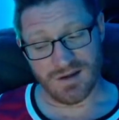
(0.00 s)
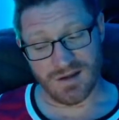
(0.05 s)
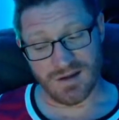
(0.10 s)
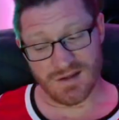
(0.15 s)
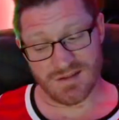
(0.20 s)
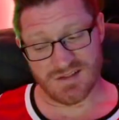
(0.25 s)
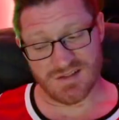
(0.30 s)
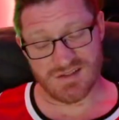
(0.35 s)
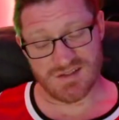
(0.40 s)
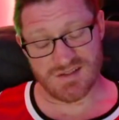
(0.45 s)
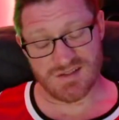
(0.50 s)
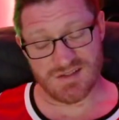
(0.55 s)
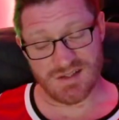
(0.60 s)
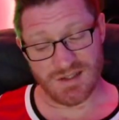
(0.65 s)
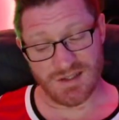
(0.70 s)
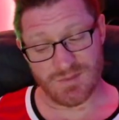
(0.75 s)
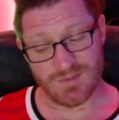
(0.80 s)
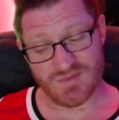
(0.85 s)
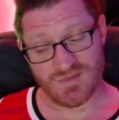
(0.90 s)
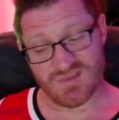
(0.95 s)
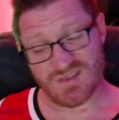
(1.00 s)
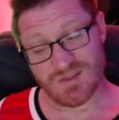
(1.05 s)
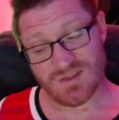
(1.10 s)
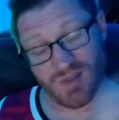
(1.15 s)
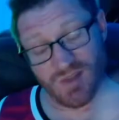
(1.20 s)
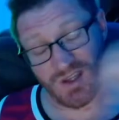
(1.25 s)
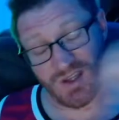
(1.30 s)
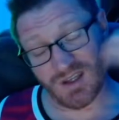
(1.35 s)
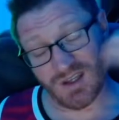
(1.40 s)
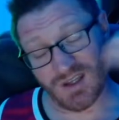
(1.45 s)
it seems to
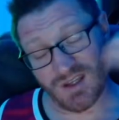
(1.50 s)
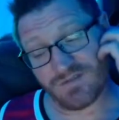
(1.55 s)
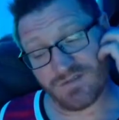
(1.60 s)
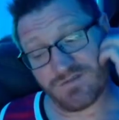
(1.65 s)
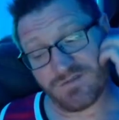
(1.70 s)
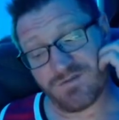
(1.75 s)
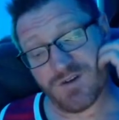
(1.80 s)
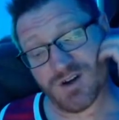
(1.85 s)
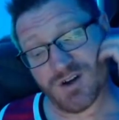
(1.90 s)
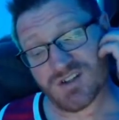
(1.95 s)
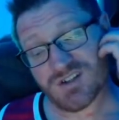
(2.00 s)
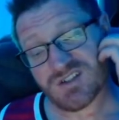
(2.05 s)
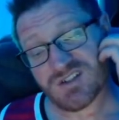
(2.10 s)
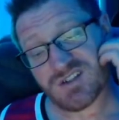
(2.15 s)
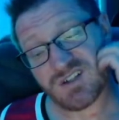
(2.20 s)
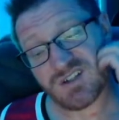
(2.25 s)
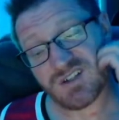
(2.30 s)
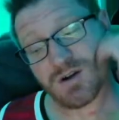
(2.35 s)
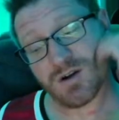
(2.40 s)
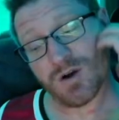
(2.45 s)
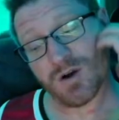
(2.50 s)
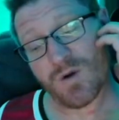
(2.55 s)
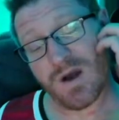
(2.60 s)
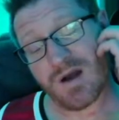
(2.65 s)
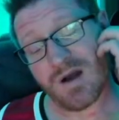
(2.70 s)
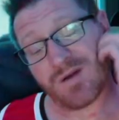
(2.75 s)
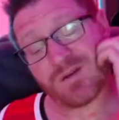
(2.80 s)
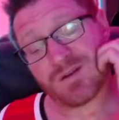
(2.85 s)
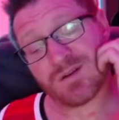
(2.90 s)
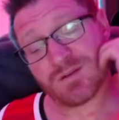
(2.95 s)
be functioning. I'll go
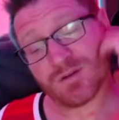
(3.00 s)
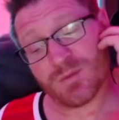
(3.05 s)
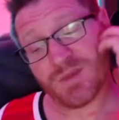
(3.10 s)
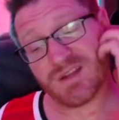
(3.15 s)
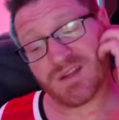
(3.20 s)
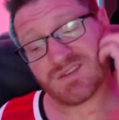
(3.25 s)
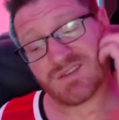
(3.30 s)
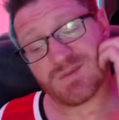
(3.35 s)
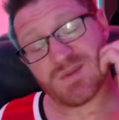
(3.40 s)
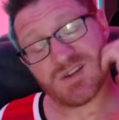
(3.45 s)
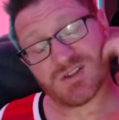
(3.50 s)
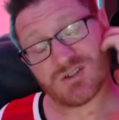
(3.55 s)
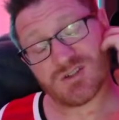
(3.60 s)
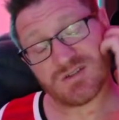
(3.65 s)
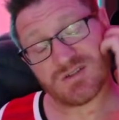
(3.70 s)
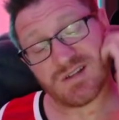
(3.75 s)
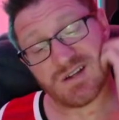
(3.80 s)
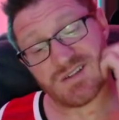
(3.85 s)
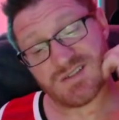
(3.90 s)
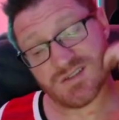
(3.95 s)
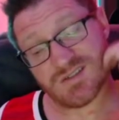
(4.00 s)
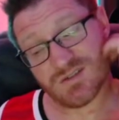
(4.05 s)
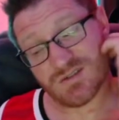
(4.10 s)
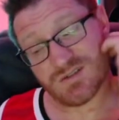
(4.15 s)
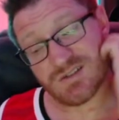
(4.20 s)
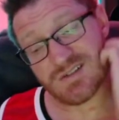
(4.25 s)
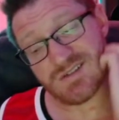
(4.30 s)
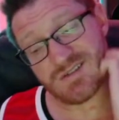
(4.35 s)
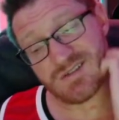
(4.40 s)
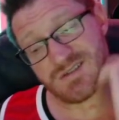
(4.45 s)
out in a little bit to make sure that it
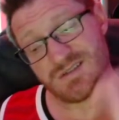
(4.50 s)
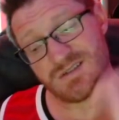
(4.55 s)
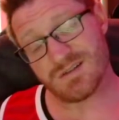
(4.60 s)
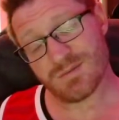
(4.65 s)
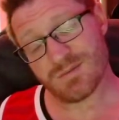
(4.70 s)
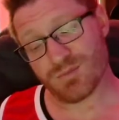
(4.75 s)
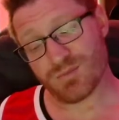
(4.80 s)
still is.